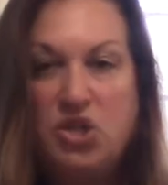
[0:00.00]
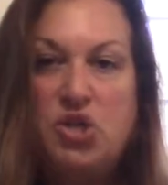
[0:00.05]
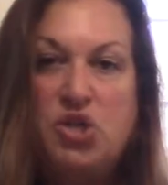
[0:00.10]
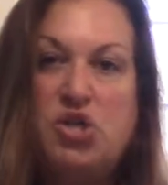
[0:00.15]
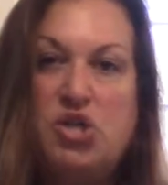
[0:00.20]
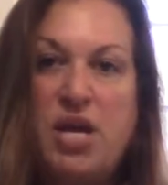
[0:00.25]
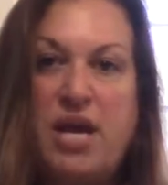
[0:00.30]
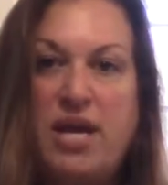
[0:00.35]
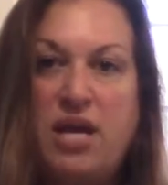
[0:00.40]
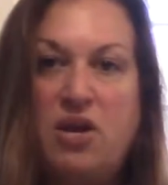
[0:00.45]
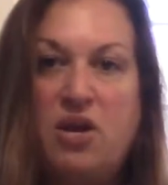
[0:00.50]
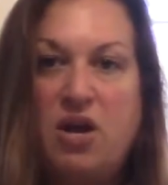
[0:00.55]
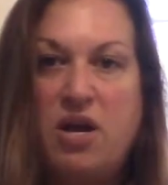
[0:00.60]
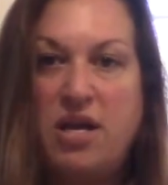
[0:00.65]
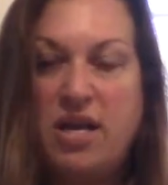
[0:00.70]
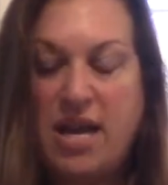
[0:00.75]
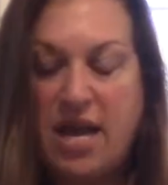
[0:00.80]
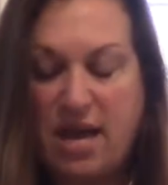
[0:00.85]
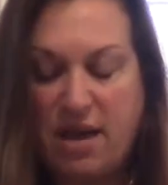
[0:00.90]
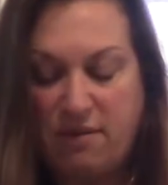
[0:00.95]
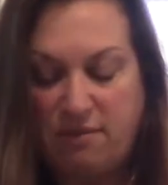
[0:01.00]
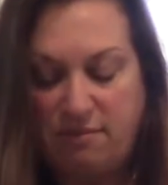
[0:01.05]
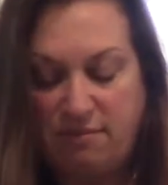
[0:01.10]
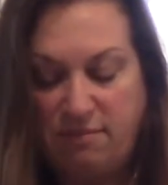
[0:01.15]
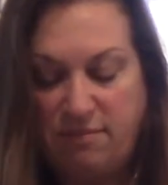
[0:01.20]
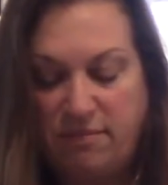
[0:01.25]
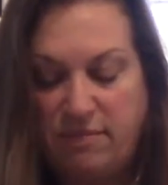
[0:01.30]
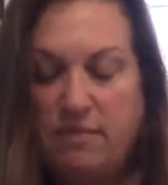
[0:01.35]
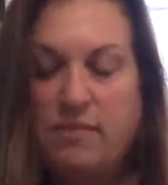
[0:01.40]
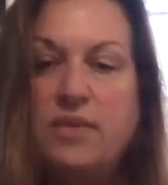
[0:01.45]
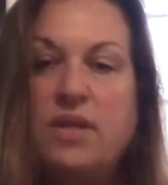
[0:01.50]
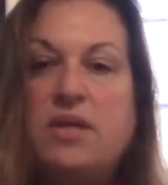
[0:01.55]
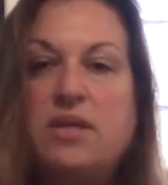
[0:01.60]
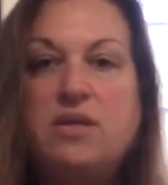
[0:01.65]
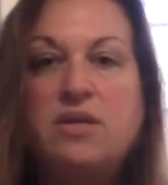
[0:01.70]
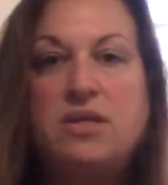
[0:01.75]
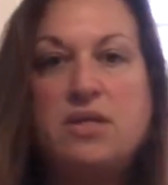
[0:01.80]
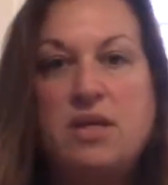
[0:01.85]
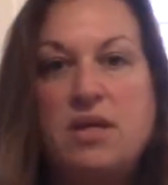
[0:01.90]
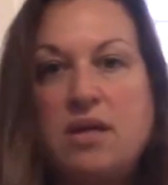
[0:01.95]
Shake it on down.
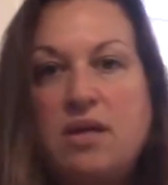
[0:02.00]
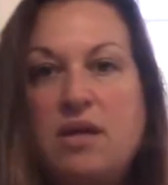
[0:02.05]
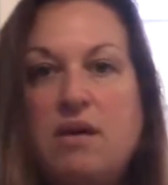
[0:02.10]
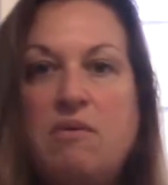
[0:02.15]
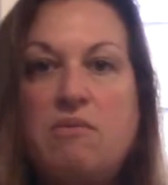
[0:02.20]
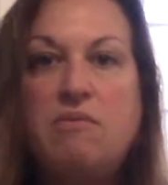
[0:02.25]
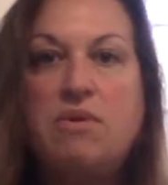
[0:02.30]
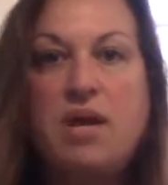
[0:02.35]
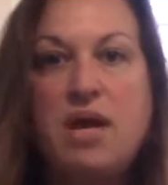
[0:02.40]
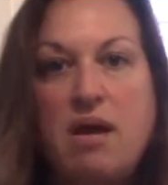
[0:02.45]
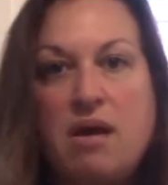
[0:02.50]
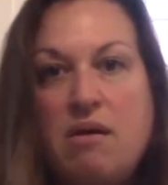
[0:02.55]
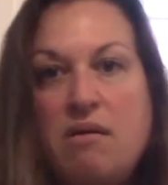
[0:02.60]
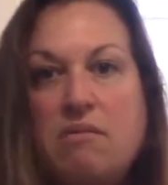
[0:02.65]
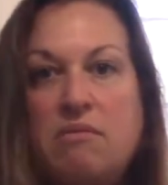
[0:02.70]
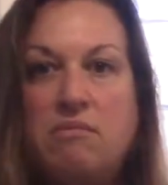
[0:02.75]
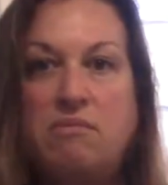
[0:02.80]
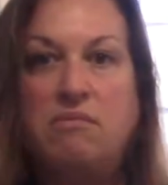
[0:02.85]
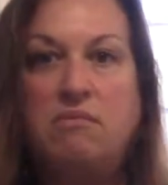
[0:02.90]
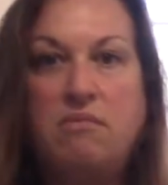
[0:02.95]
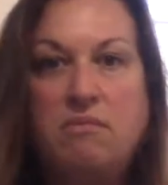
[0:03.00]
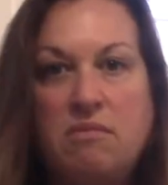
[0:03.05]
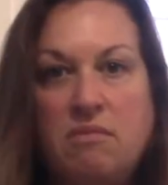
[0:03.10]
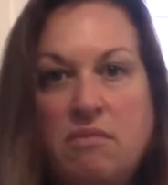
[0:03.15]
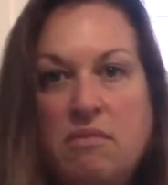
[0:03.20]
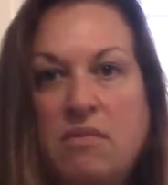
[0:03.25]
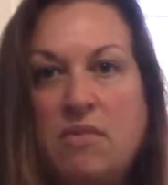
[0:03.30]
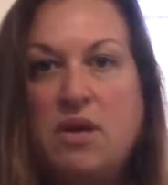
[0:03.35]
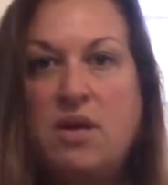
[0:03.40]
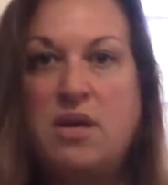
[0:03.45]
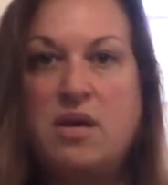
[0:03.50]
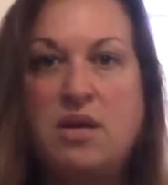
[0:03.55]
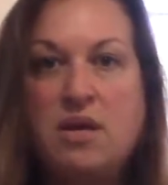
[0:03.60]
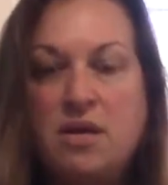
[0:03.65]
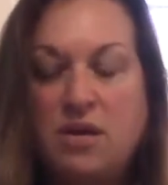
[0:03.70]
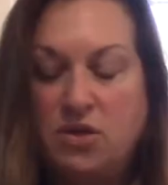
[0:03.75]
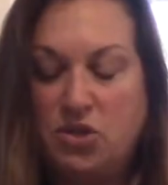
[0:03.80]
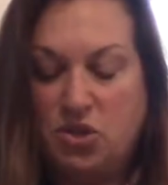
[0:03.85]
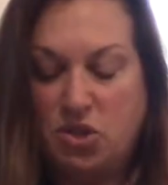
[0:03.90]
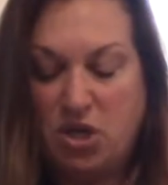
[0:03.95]
Shake it on down.
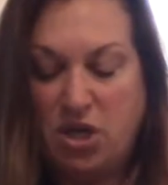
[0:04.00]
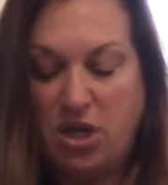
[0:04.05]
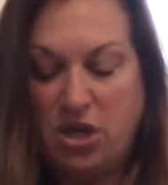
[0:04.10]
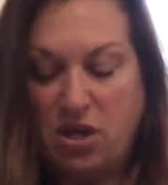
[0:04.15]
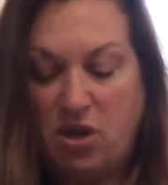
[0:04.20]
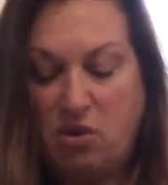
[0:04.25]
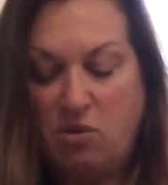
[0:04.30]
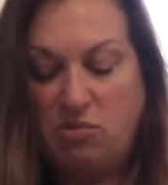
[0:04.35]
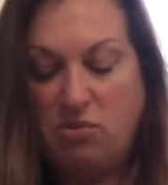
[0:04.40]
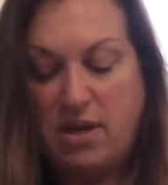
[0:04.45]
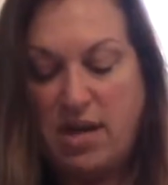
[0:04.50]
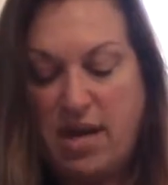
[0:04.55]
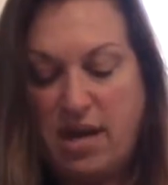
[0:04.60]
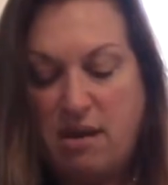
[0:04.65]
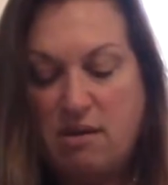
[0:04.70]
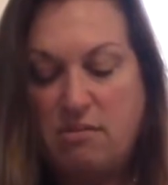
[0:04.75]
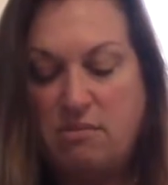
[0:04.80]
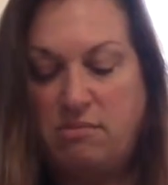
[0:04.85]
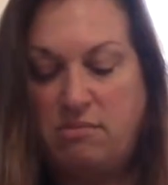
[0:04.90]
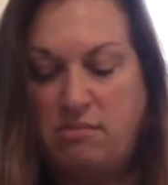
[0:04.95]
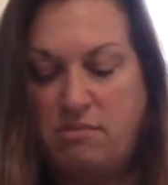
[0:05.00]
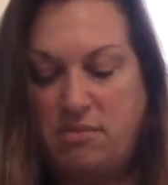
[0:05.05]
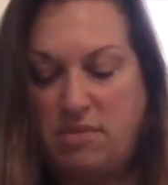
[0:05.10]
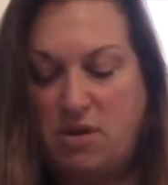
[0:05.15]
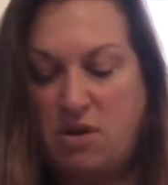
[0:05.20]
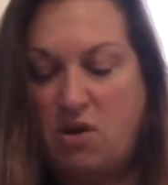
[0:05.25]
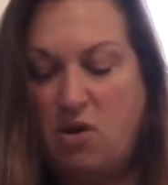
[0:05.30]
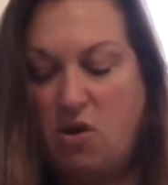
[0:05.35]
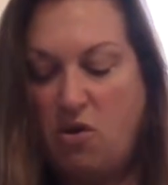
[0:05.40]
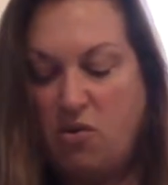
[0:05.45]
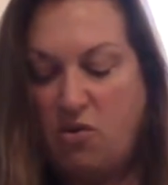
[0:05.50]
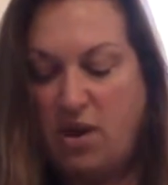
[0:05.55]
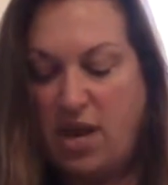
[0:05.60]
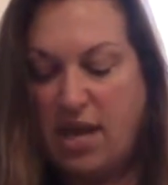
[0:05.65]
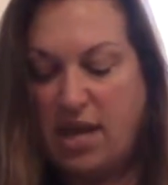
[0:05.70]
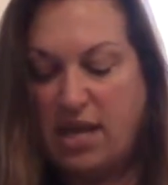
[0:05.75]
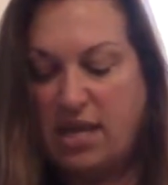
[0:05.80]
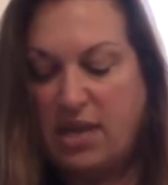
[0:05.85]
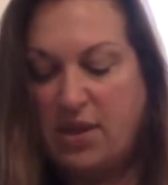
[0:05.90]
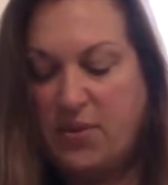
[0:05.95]
Shake it on down. All
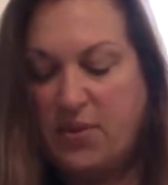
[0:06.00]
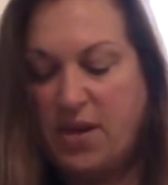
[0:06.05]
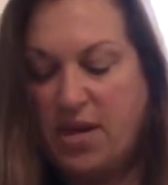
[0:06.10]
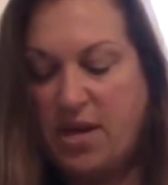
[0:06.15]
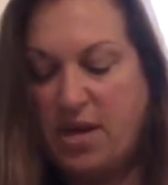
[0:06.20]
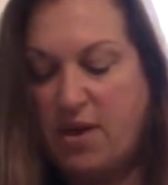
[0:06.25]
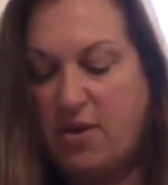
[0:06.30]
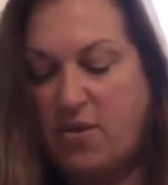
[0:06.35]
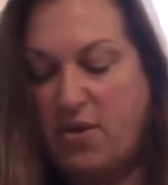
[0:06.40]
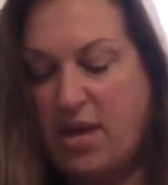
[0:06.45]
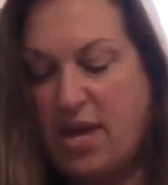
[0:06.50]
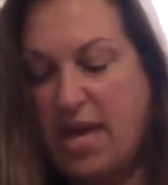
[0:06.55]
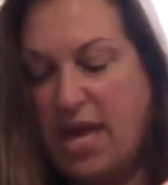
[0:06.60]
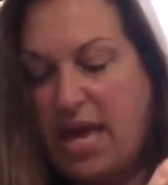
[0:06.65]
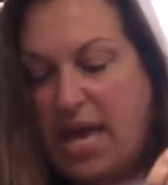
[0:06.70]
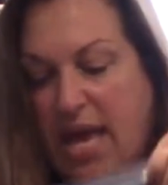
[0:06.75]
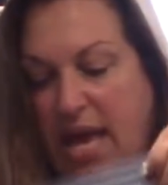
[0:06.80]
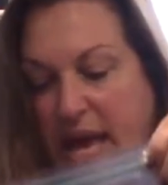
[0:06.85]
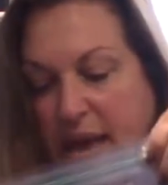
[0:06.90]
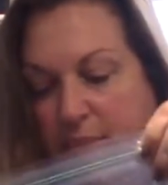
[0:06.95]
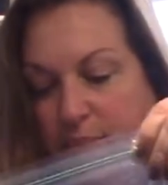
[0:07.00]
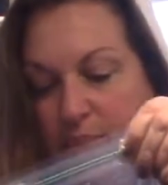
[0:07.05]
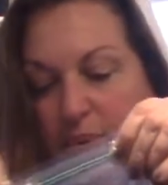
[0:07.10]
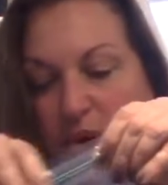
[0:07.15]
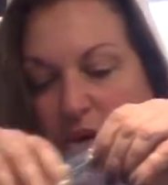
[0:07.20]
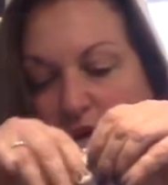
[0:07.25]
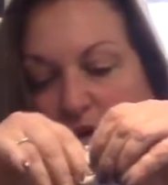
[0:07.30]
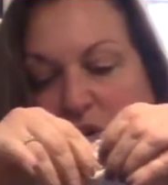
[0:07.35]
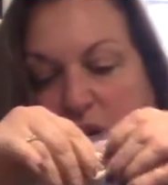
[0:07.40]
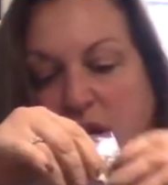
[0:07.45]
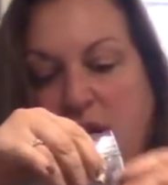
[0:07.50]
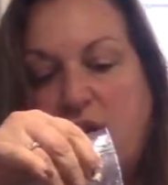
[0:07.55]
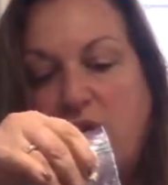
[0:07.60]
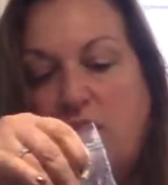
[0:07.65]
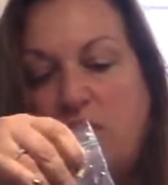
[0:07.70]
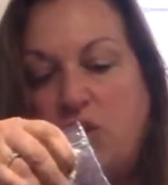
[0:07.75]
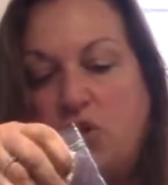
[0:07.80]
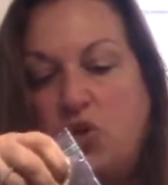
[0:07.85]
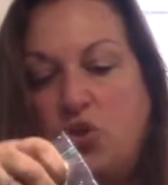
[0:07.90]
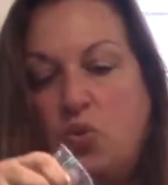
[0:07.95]
right, there we go. And push it
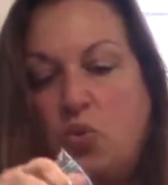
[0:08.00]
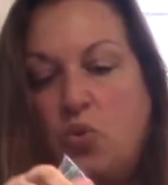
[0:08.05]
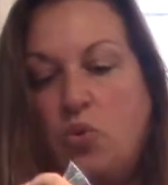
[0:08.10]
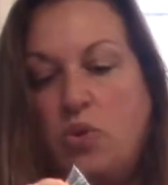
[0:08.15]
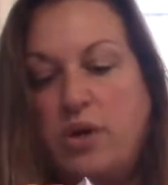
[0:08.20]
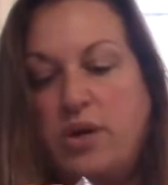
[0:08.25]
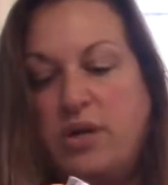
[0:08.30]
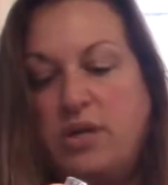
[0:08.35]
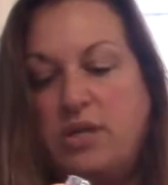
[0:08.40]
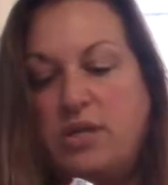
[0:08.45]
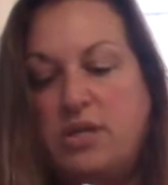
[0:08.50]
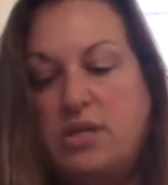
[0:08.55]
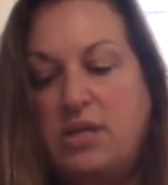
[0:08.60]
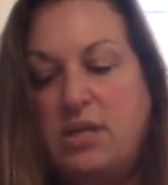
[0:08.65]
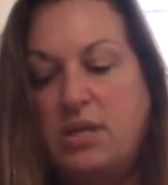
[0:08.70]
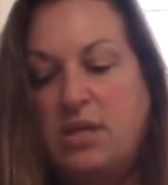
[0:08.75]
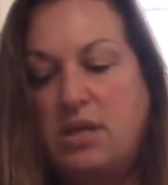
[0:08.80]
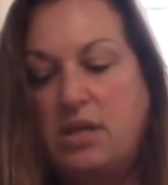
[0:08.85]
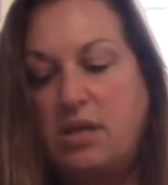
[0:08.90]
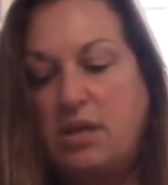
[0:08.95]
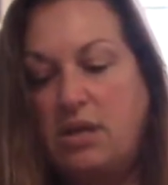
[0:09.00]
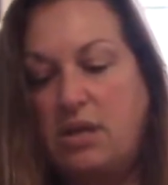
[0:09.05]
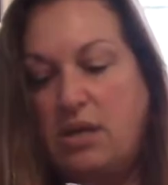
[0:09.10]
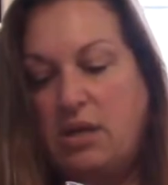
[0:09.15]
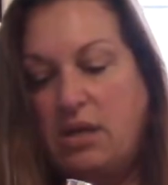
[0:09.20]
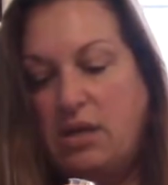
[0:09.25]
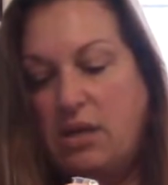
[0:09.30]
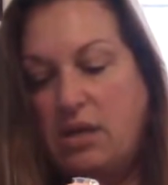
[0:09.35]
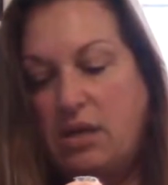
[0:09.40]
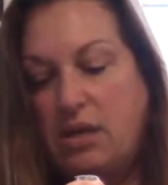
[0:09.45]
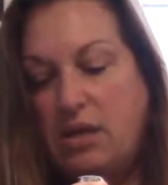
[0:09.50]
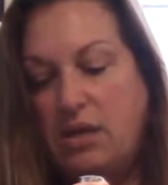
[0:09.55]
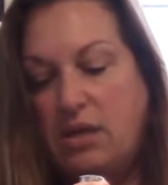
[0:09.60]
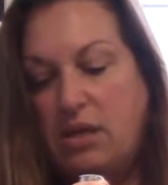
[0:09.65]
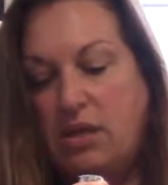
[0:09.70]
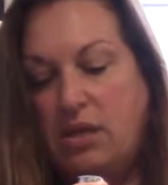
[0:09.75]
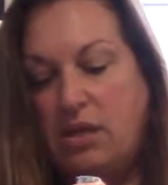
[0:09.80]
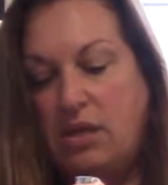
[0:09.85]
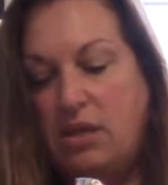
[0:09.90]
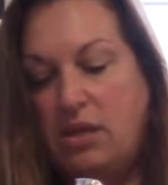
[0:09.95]
towards
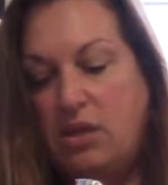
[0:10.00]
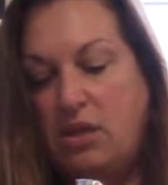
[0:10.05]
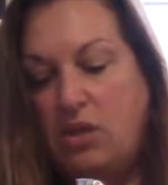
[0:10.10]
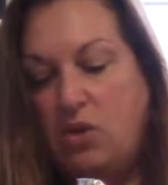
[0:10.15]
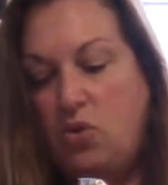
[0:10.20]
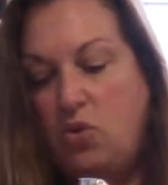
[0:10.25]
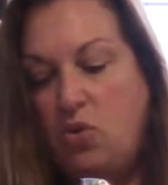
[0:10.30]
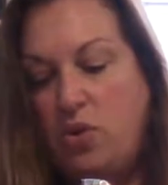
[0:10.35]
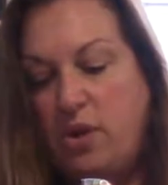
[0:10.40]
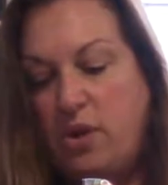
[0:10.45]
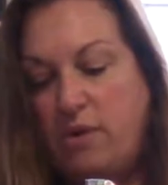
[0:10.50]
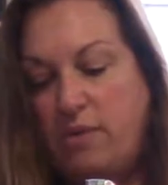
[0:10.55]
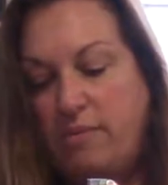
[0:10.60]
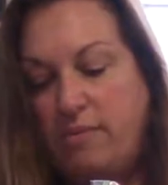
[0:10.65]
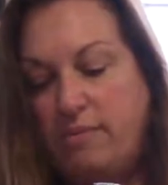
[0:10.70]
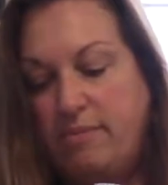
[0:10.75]
the corner.